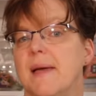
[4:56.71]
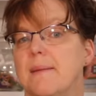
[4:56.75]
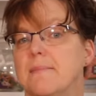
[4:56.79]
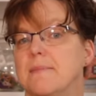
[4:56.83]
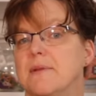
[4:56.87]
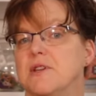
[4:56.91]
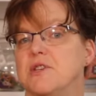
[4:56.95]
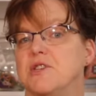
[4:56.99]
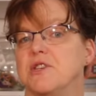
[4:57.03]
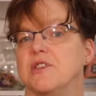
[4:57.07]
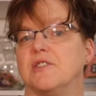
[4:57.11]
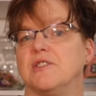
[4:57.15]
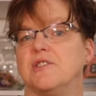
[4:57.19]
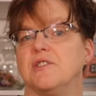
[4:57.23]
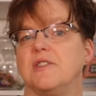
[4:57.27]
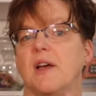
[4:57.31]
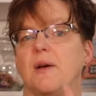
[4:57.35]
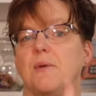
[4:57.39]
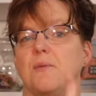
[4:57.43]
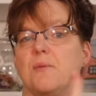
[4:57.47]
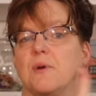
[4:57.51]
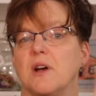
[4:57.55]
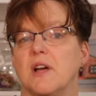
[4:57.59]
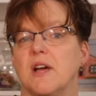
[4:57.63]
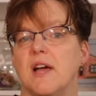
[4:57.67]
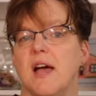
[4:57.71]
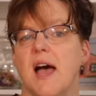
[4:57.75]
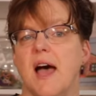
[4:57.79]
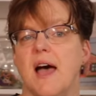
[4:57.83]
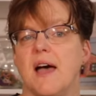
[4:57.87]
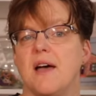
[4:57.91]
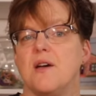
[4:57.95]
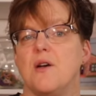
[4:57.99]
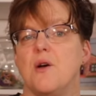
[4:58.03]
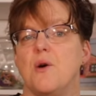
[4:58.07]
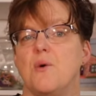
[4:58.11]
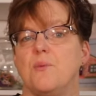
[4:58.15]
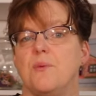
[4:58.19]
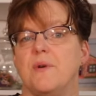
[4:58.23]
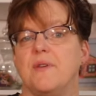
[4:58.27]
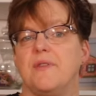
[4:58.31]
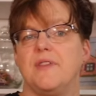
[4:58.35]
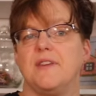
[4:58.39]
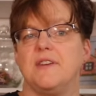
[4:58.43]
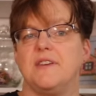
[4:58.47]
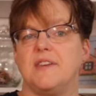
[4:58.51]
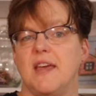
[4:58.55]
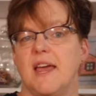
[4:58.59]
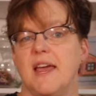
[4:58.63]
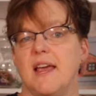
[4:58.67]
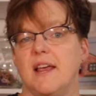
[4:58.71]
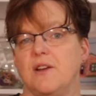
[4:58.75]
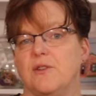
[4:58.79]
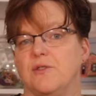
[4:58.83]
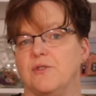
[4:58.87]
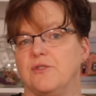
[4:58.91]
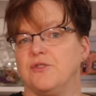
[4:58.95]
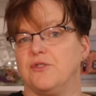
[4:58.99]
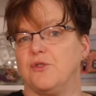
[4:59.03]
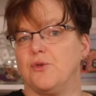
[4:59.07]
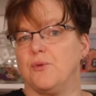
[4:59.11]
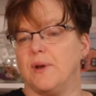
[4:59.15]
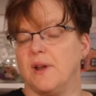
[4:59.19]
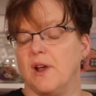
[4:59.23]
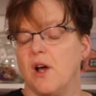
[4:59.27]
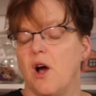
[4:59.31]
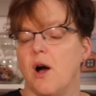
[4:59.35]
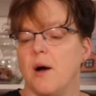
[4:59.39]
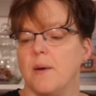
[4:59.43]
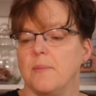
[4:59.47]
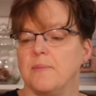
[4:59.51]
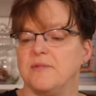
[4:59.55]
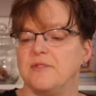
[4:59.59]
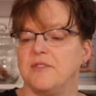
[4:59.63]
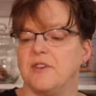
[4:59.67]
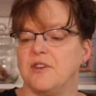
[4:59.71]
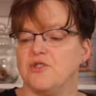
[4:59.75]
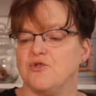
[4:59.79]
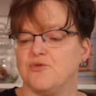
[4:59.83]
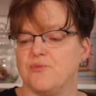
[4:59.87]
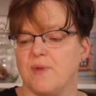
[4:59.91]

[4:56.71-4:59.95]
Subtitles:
images that were cut with the diagonals going opposite